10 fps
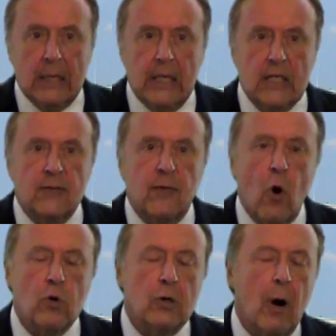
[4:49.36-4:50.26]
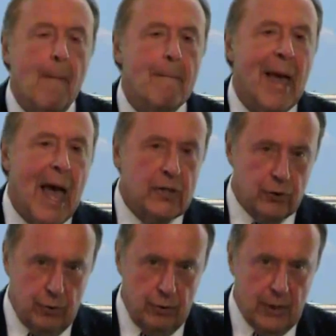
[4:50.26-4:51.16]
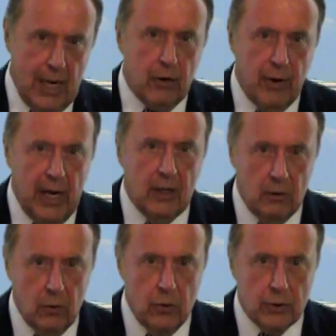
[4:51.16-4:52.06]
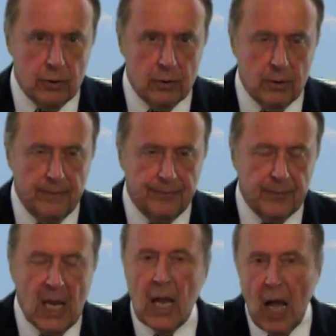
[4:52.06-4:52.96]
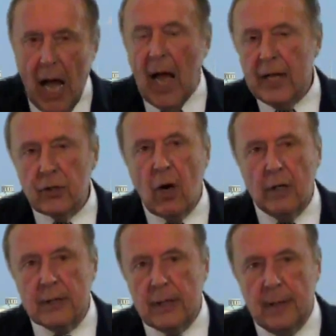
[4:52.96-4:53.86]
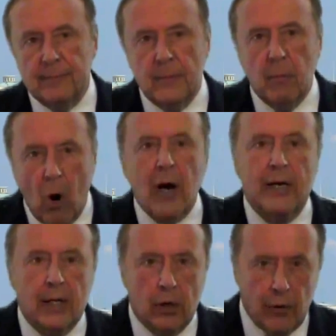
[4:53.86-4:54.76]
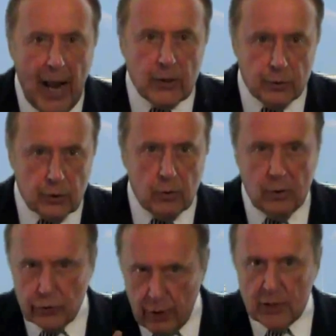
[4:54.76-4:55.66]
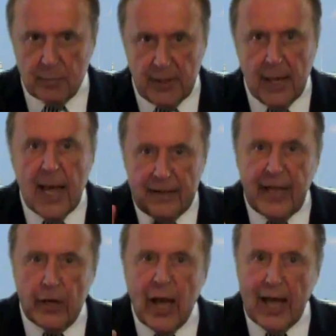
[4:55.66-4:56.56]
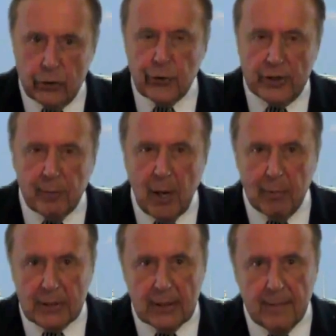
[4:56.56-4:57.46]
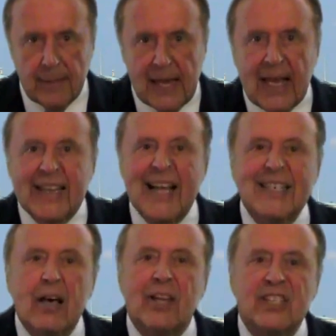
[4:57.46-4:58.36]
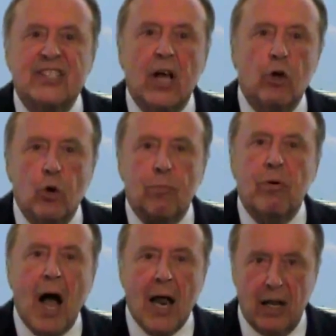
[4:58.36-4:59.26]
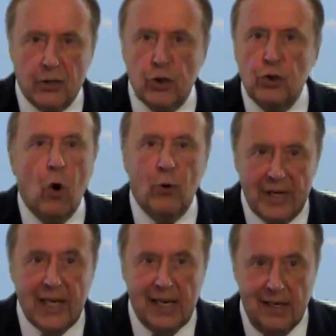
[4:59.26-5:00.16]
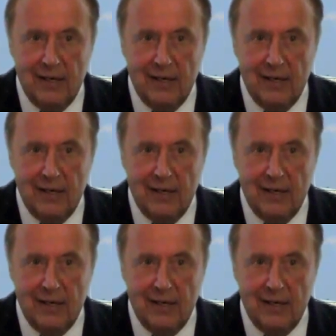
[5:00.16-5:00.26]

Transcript: These folks are masters at creating illusions. I taught marketing in graduate school, and trust me, they know how to trick the public. That's how they sell you products you don't need